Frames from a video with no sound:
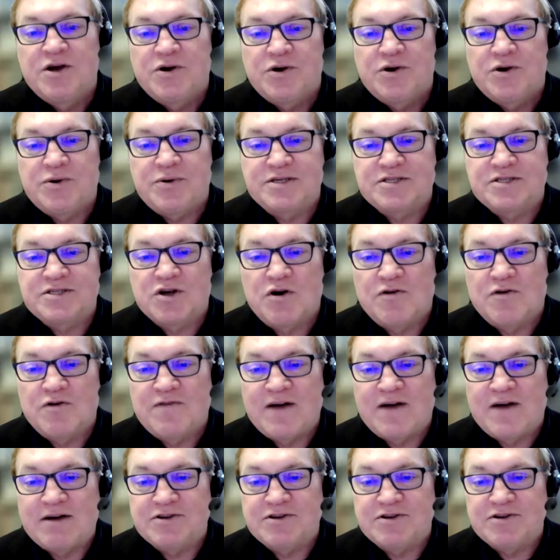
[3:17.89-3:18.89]
who is
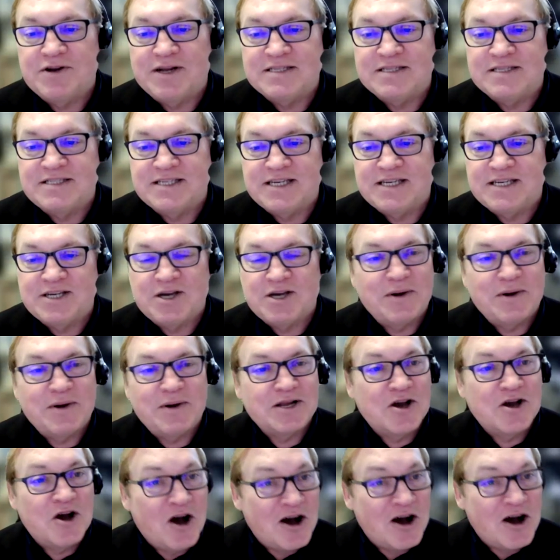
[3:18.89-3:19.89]
co-founder and CEO at
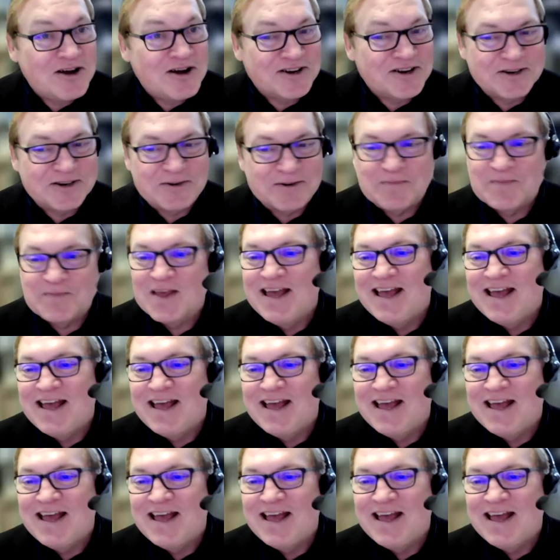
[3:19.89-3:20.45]
Conquer.